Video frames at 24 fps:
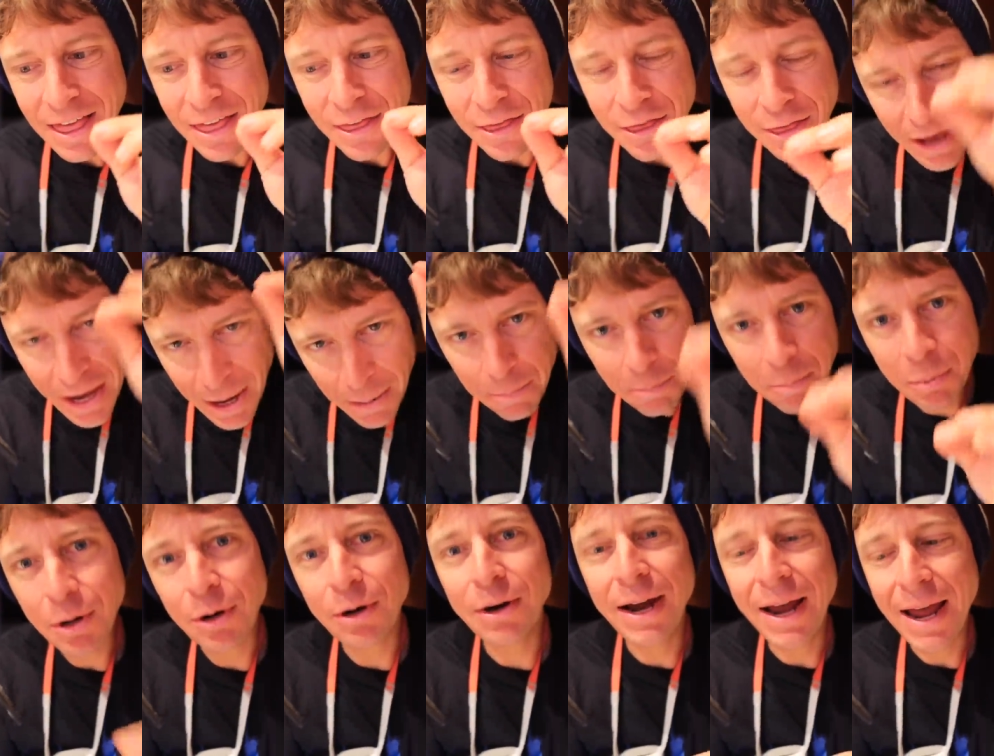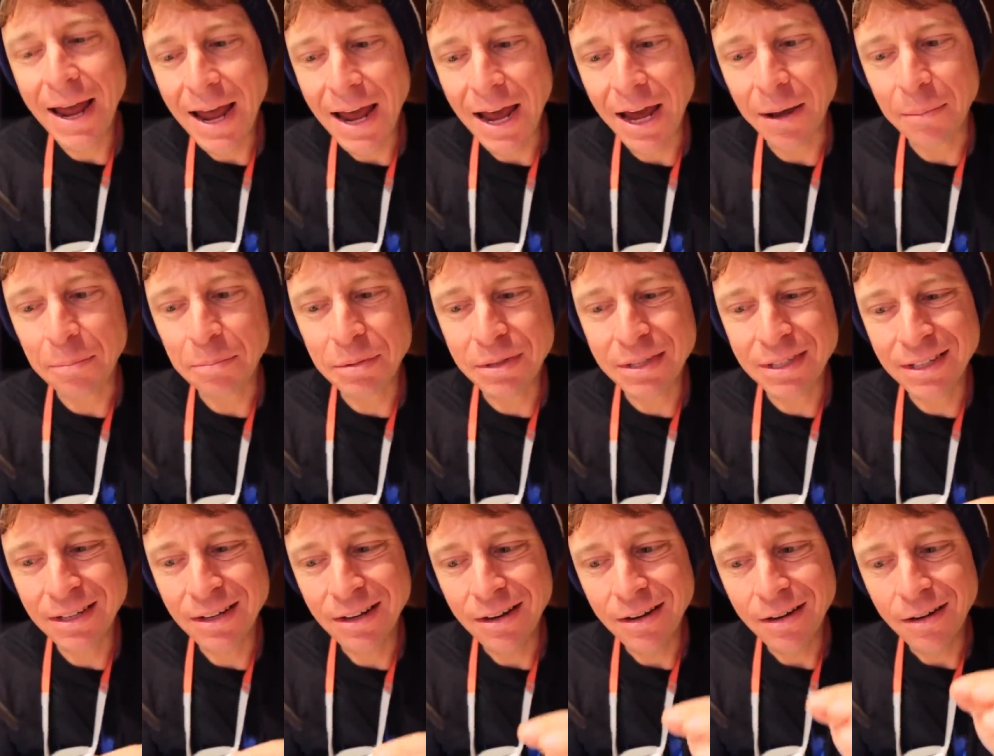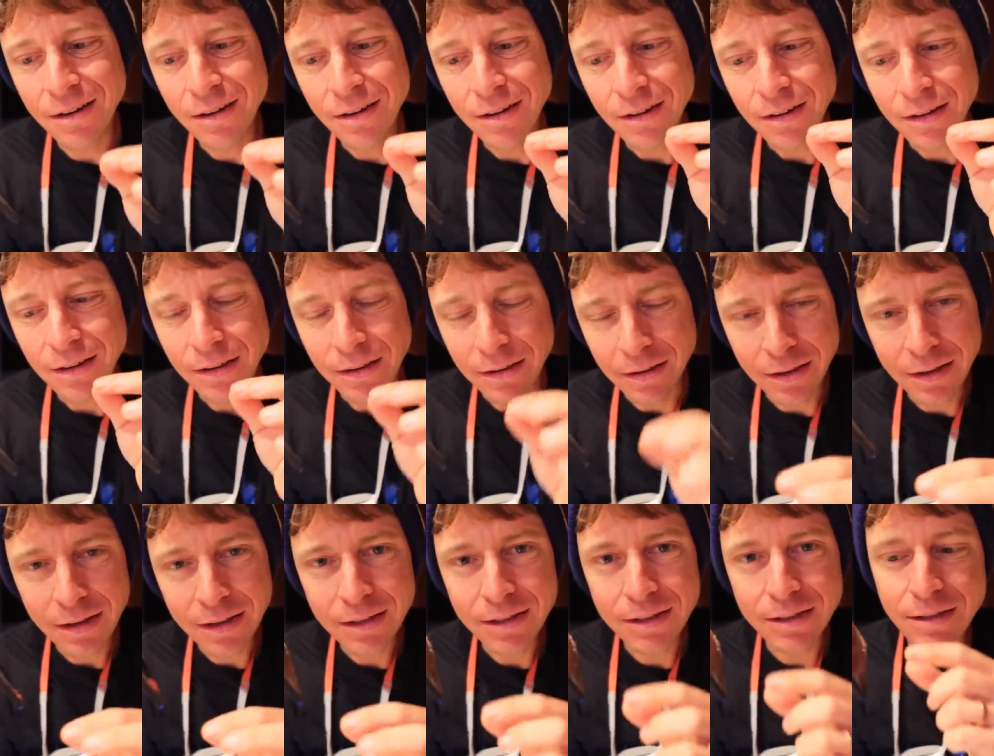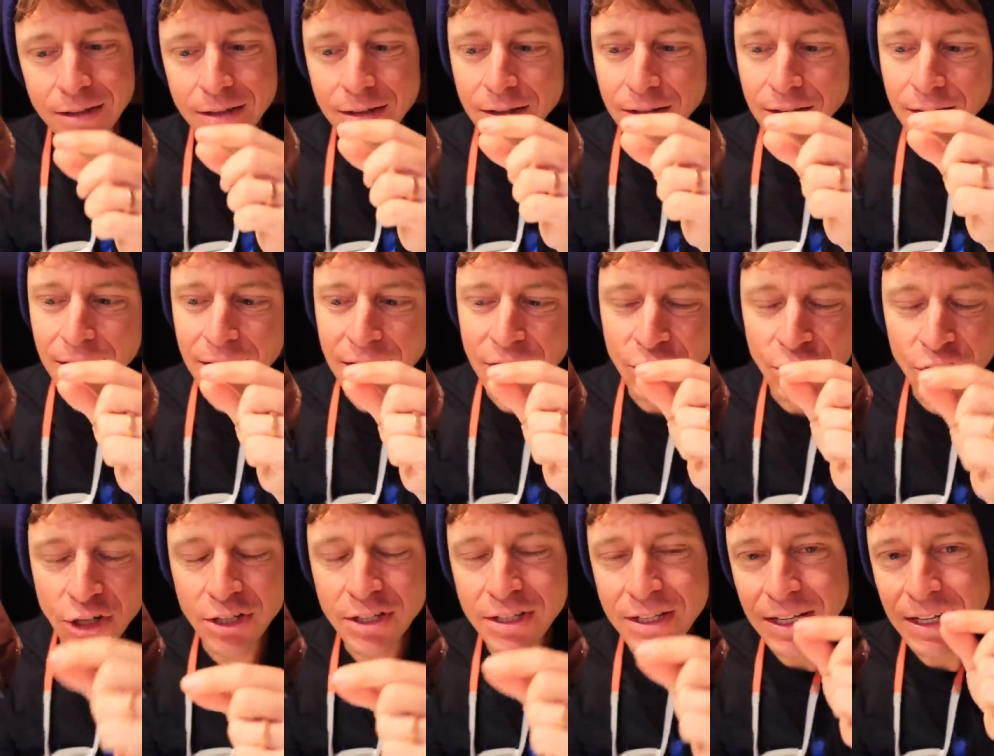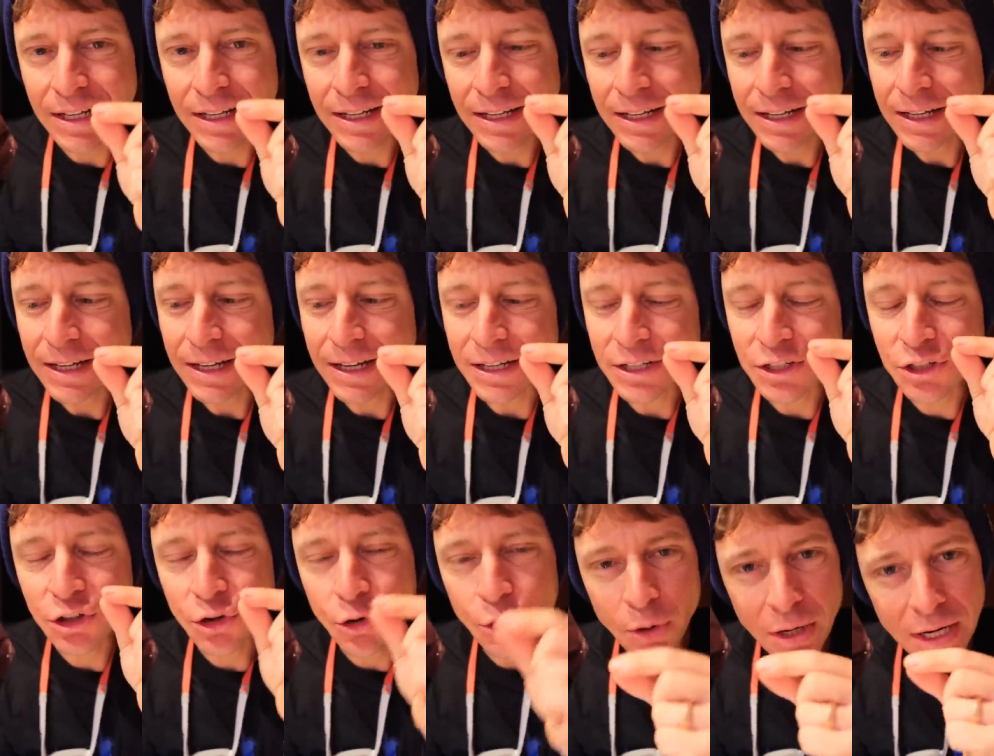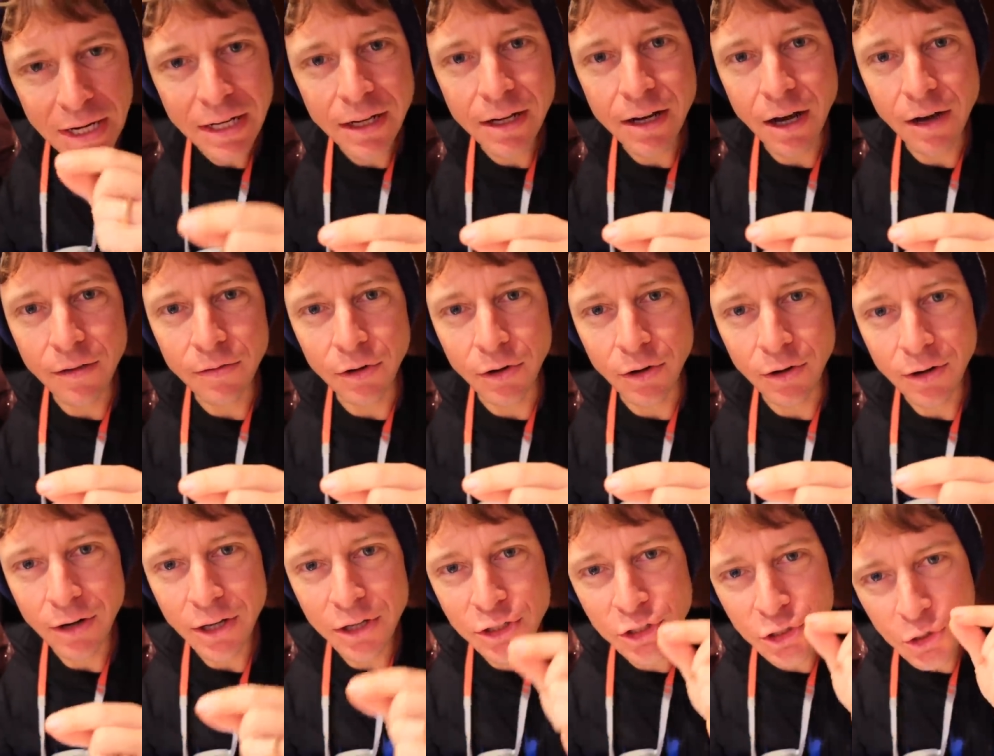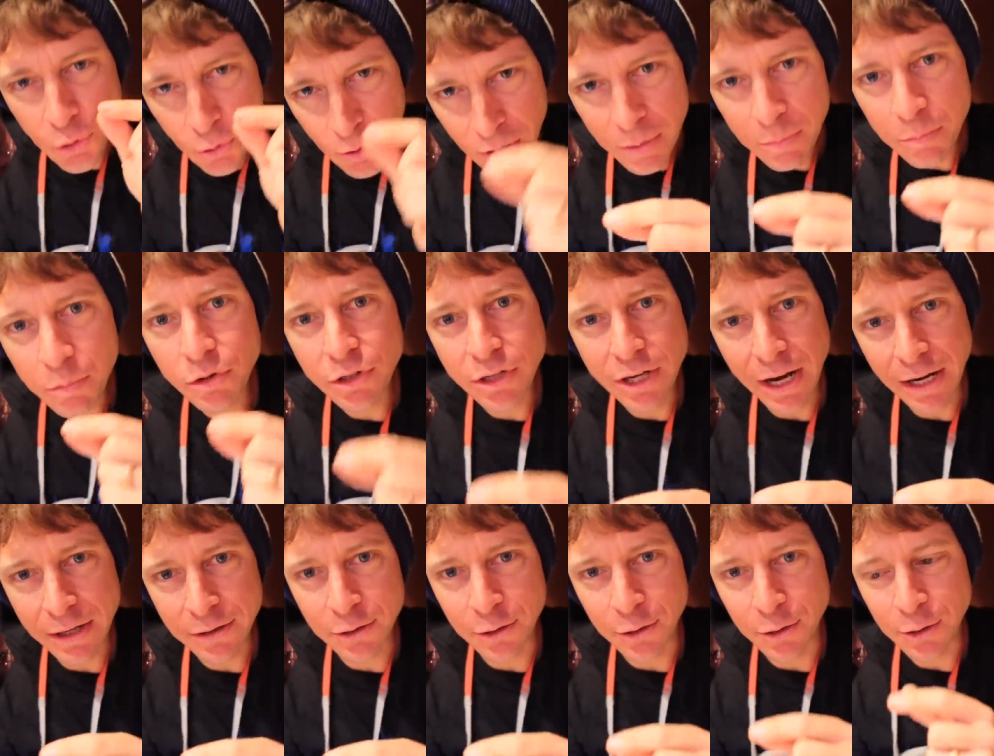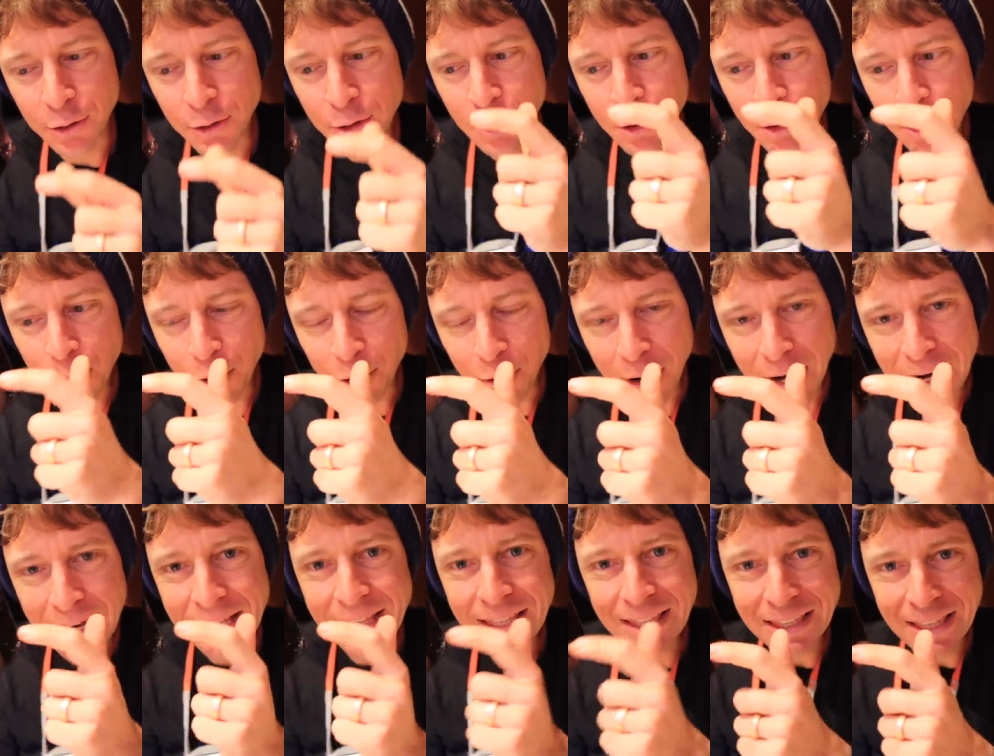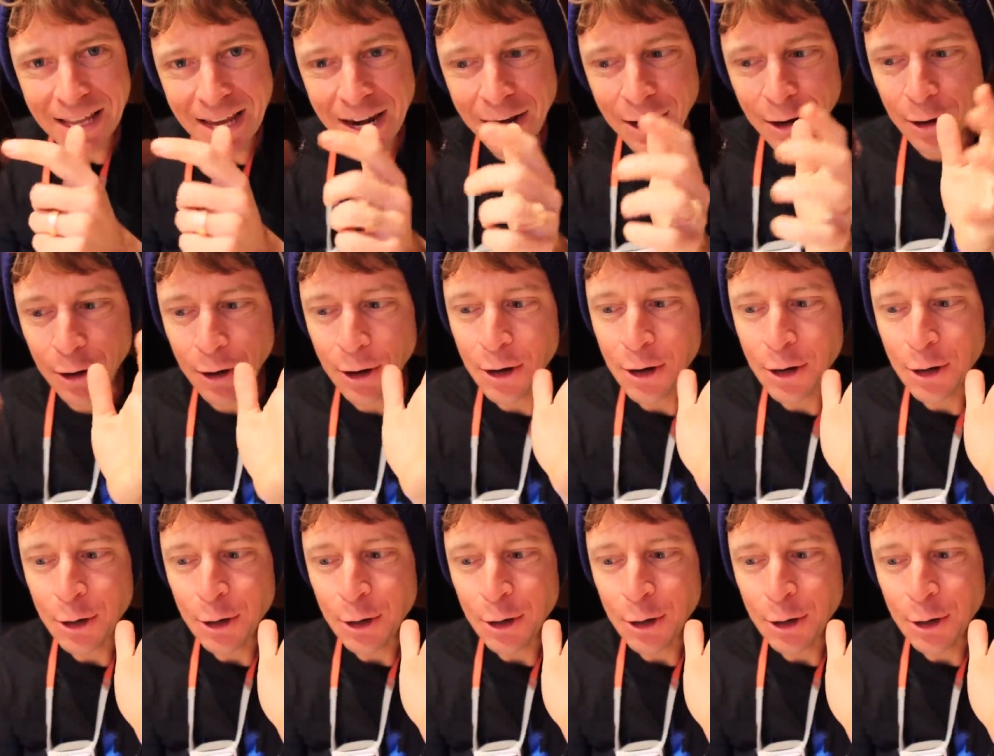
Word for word: that perhaps this is just a, a screen cover, a screen protector, right there.